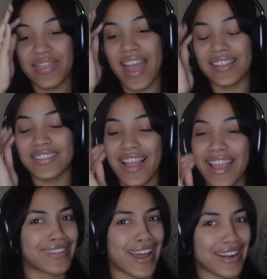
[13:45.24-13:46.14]
that's
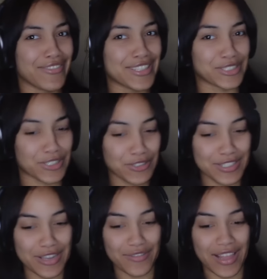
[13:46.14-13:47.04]
like kind of
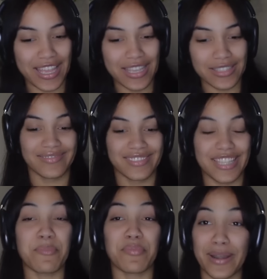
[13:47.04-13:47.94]
intrusive. Like he's
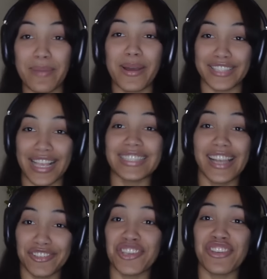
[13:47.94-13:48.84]
like pretty much like
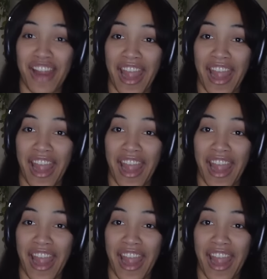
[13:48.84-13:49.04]
touching your